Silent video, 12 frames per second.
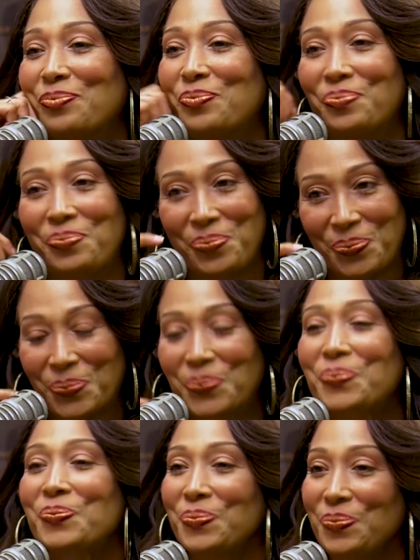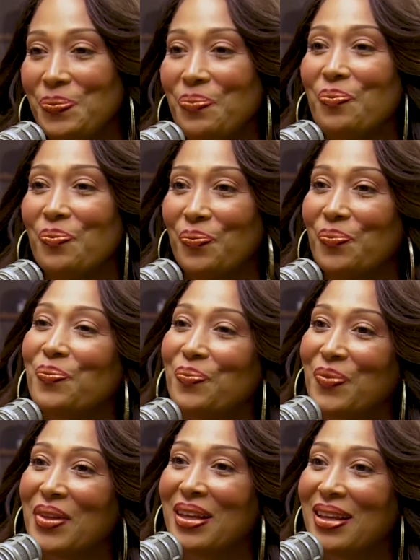and taking us back down
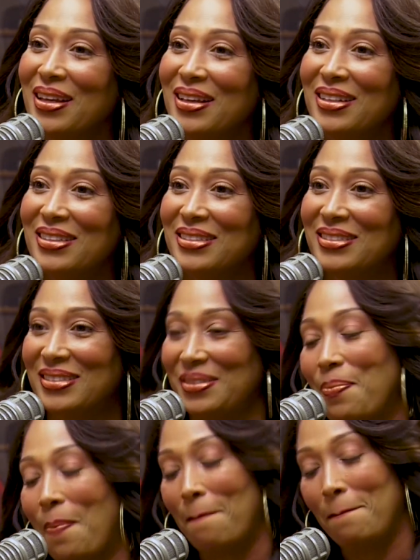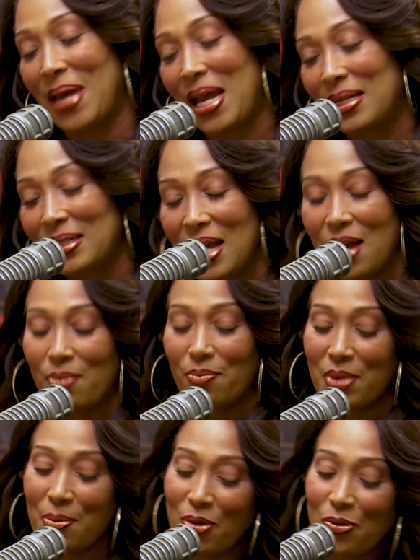memory lane for this 20th
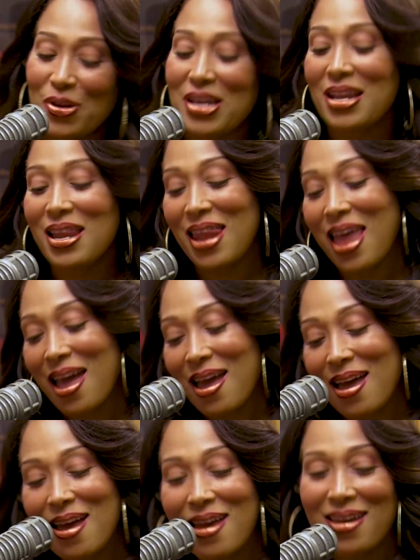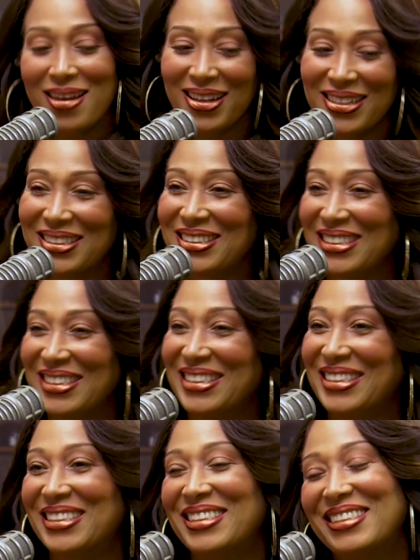anniversary of Players
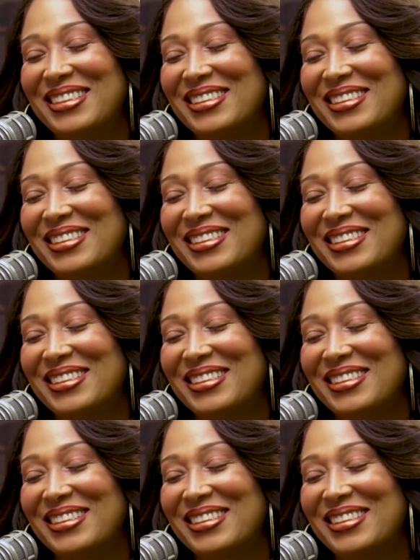Club,